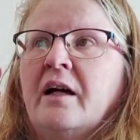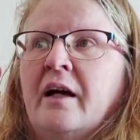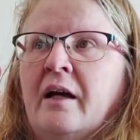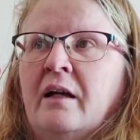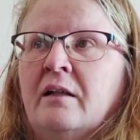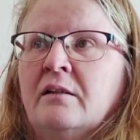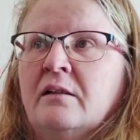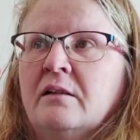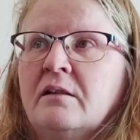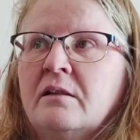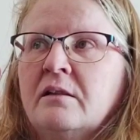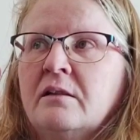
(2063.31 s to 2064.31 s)

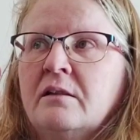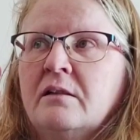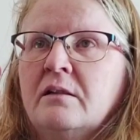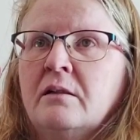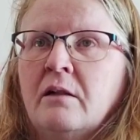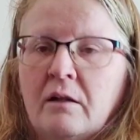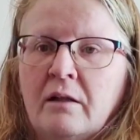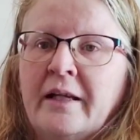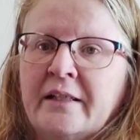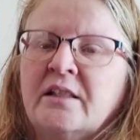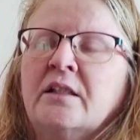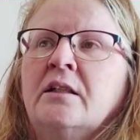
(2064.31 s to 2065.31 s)
and not
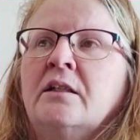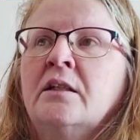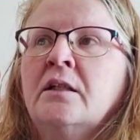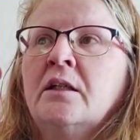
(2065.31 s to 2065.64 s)
letting